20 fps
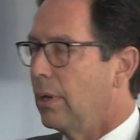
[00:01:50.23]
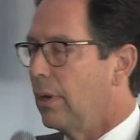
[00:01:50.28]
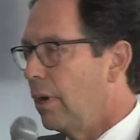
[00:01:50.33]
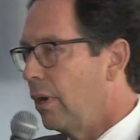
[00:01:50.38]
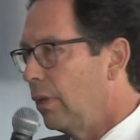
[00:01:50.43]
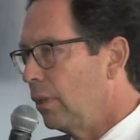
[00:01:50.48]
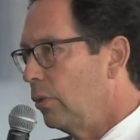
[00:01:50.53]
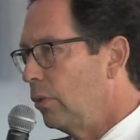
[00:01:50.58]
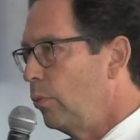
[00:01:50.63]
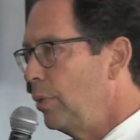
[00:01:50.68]

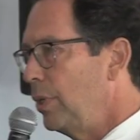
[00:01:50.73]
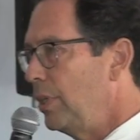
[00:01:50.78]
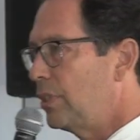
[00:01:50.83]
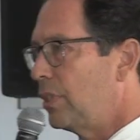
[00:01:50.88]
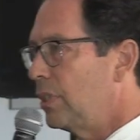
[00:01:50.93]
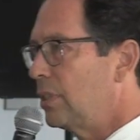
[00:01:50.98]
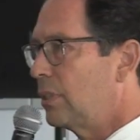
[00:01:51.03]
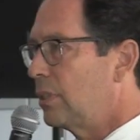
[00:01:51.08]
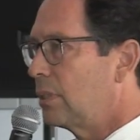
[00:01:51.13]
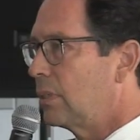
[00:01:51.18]
"Oh, Louise
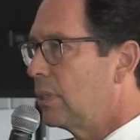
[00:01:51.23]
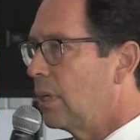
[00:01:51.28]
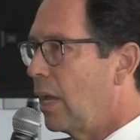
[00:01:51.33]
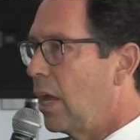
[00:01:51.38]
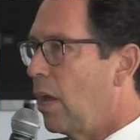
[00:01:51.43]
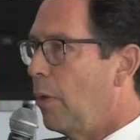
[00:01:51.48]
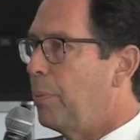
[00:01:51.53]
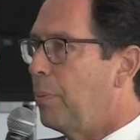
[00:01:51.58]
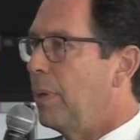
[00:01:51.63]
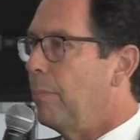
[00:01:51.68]
is
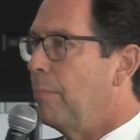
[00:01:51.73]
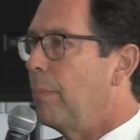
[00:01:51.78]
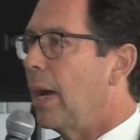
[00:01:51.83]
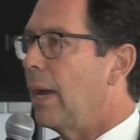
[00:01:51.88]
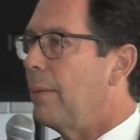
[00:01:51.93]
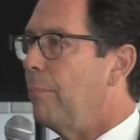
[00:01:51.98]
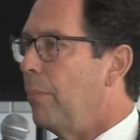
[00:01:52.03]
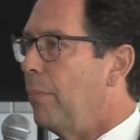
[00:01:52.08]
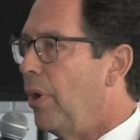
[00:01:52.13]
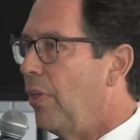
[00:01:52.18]
helping
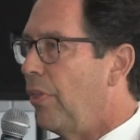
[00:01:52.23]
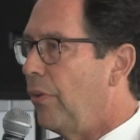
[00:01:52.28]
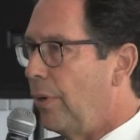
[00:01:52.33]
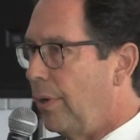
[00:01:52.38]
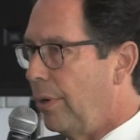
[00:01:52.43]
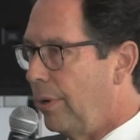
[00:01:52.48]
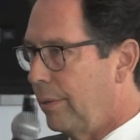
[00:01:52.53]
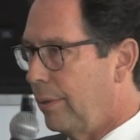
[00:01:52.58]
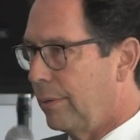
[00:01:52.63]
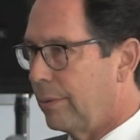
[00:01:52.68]
my
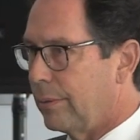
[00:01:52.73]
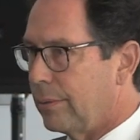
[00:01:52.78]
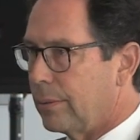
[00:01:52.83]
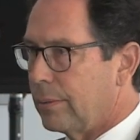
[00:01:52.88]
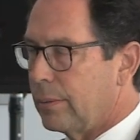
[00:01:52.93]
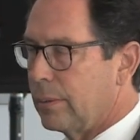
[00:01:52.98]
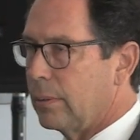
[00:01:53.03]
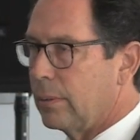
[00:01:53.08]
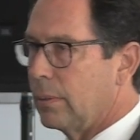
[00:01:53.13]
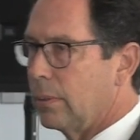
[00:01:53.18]
mother."
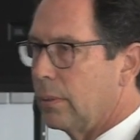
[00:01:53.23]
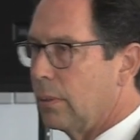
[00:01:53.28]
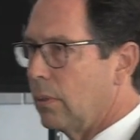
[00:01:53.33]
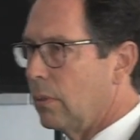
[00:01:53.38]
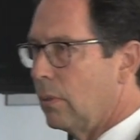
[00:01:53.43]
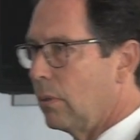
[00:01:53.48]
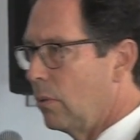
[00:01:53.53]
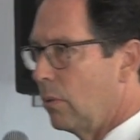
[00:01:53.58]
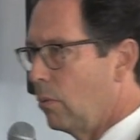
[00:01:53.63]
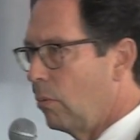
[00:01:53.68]

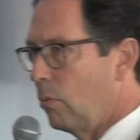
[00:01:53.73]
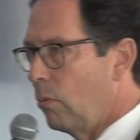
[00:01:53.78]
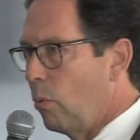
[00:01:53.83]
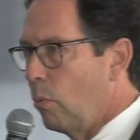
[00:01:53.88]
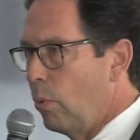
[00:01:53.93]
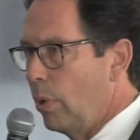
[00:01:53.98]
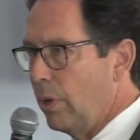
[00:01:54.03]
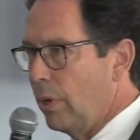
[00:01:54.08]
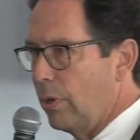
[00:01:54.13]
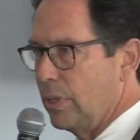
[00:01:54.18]
"Well,
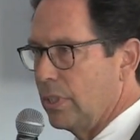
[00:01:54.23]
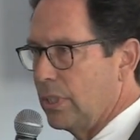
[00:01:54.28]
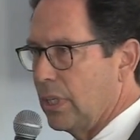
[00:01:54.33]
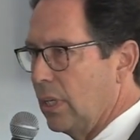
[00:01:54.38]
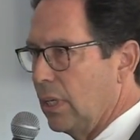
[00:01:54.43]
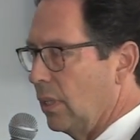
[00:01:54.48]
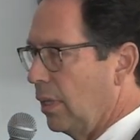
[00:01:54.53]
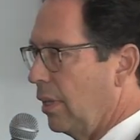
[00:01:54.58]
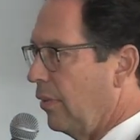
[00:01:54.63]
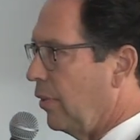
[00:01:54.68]
where is
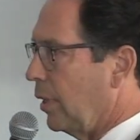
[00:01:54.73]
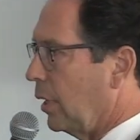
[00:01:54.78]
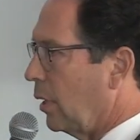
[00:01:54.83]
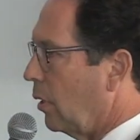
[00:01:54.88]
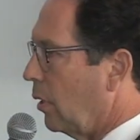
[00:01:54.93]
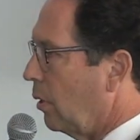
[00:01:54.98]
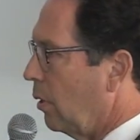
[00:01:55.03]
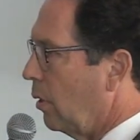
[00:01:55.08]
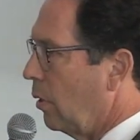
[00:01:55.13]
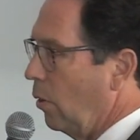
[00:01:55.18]
he living?"
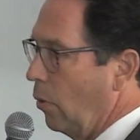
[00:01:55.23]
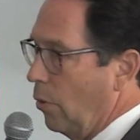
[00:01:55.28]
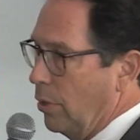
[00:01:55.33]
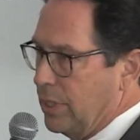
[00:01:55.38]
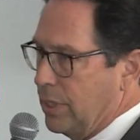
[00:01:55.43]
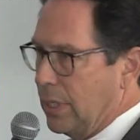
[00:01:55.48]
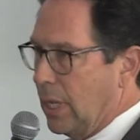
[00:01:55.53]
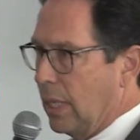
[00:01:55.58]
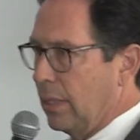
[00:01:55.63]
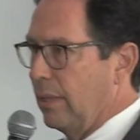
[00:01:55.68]
"Well,
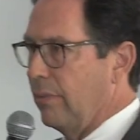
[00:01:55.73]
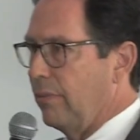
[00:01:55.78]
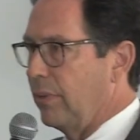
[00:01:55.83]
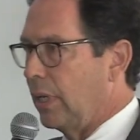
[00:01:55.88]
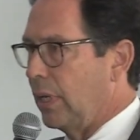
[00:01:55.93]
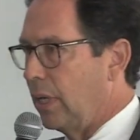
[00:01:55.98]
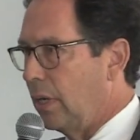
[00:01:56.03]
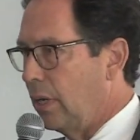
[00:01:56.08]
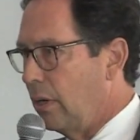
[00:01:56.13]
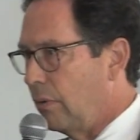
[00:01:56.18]
he's not living
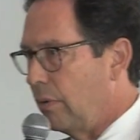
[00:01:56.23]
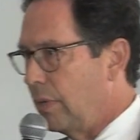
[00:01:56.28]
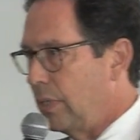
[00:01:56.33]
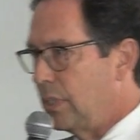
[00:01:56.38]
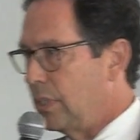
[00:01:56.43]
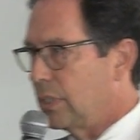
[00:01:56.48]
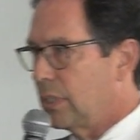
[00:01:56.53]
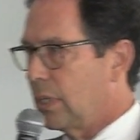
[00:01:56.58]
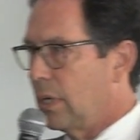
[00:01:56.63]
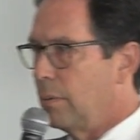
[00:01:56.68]
here, he
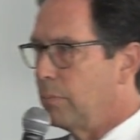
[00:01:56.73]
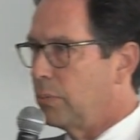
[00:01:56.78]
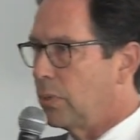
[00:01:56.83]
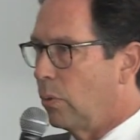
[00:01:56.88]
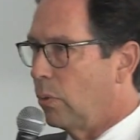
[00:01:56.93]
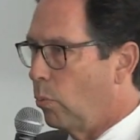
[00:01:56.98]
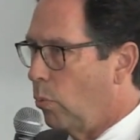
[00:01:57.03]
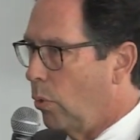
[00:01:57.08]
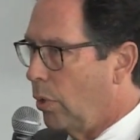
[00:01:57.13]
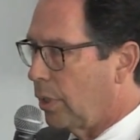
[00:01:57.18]
just comes
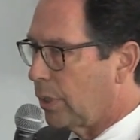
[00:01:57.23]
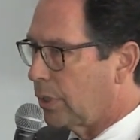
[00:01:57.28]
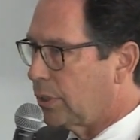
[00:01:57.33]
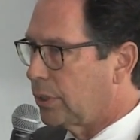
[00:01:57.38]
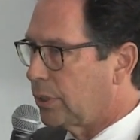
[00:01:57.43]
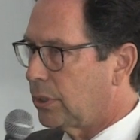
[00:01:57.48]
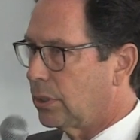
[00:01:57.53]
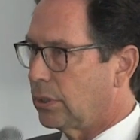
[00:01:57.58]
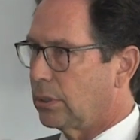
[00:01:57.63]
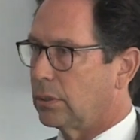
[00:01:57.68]
and works."